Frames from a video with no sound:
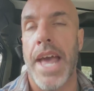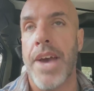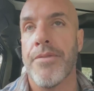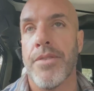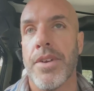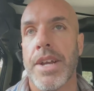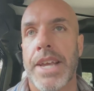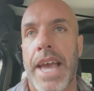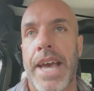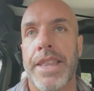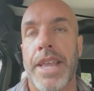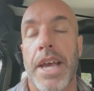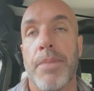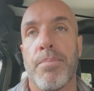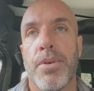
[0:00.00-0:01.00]
ever again,
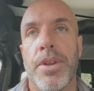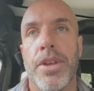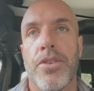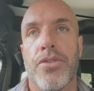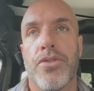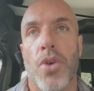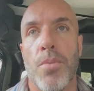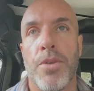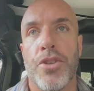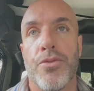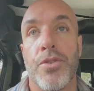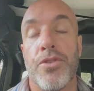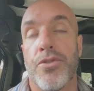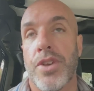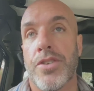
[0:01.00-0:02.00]
like putting so much
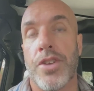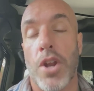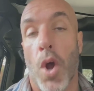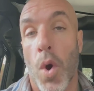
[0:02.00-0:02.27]
restriction,